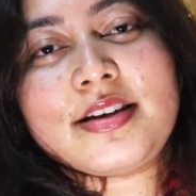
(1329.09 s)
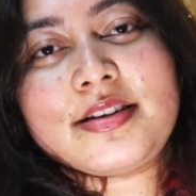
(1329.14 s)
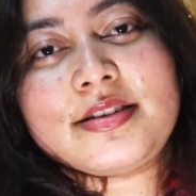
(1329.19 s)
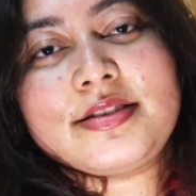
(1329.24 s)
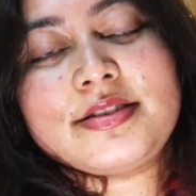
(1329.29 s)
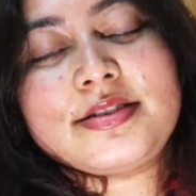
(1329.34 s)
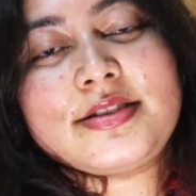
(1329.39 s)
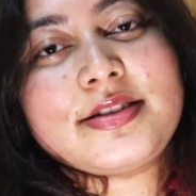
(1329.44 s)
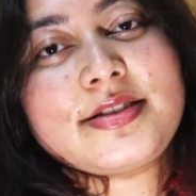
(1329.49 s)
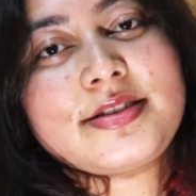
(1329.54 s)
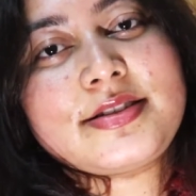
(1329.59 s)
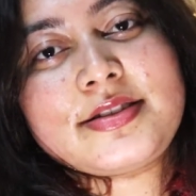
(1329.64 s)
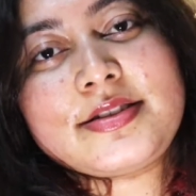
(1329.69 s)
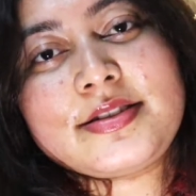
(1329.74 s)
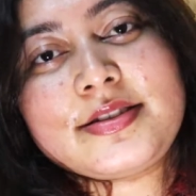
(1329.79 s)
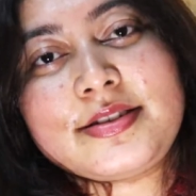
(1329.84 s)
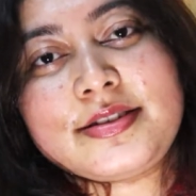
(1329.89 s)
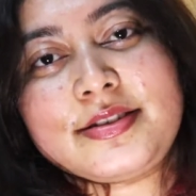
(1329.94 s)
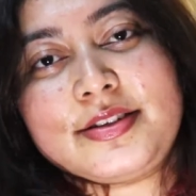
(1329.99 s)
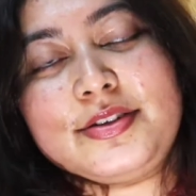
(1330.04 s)
it just
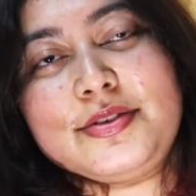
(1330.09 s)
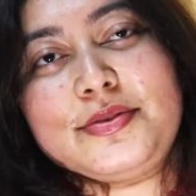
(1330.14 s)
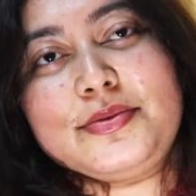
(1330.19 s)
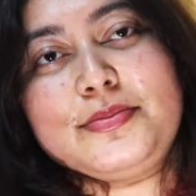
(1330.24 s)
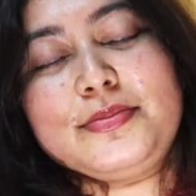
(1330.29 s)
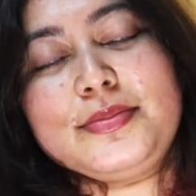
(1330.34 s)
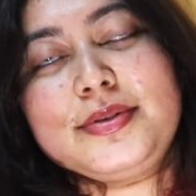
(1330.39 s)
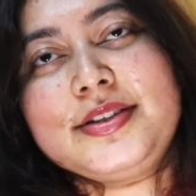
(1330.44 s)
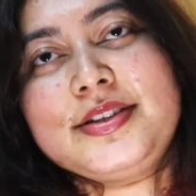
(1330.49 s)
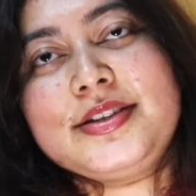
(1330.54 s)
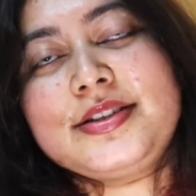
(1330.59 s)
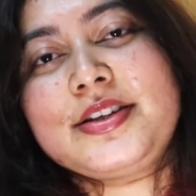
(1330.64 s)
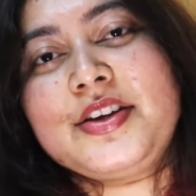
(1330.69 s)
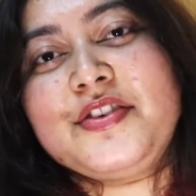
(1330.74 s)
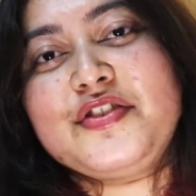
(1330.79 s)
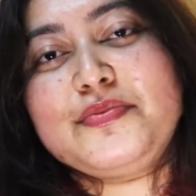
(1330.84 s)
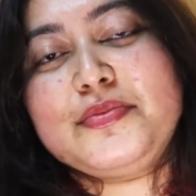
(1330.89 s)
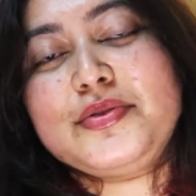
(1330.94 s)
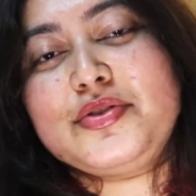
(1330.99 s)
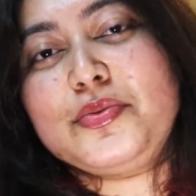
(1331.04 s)

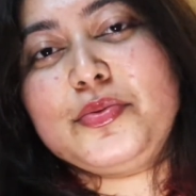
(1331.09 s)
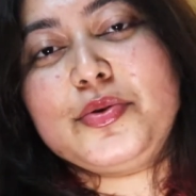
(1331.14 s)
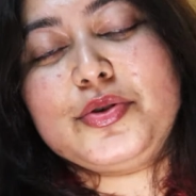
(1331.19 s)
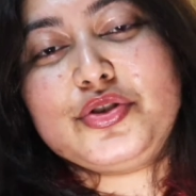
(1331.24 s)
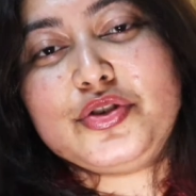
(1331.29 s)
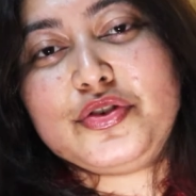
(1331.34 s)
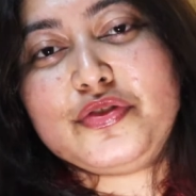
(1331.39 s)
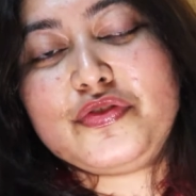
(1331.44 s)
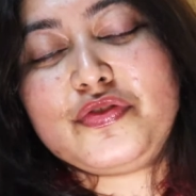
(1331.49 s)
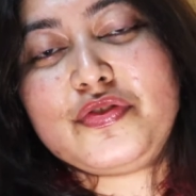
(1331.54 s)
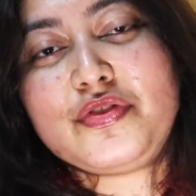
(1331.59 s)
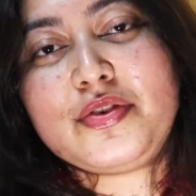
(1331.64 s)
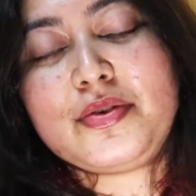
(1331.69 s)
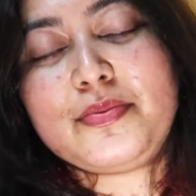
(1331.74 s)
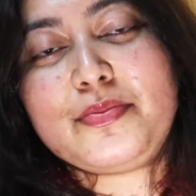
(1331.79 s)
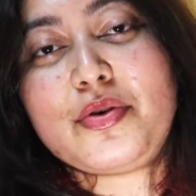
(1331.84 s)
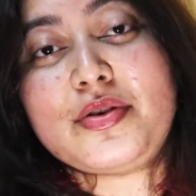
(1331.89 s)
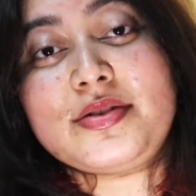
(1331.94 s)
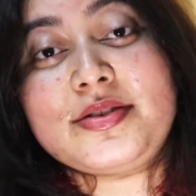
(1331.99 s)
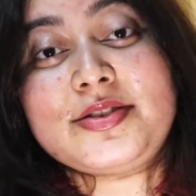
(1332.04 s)
gives me so much of
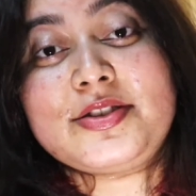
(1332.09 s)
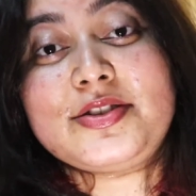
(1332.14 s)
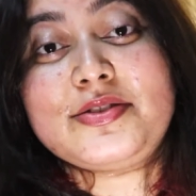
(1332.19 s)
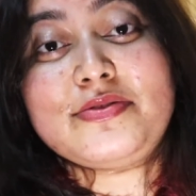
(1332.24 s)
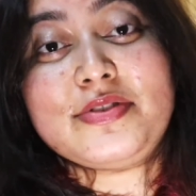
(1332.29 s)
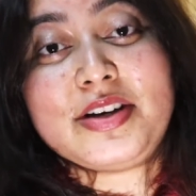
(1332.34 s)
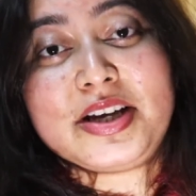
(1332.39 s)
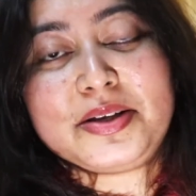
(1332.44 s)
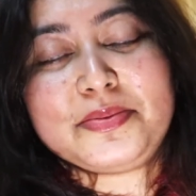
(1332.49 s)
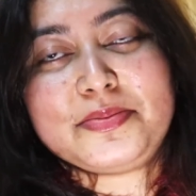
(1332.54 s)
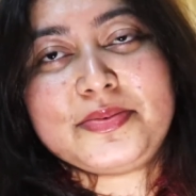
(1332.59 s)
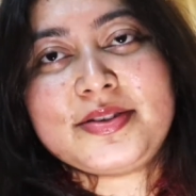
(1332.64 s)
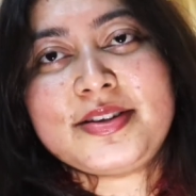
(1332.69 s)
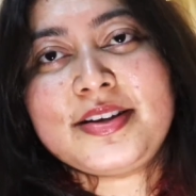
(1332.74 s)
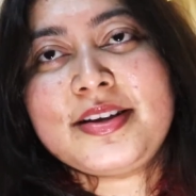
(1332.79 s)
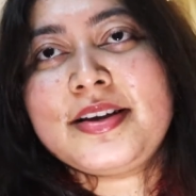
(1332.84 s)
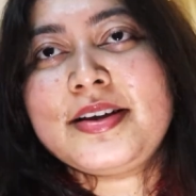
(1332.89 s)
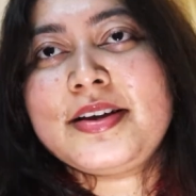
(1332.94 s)
positive vibes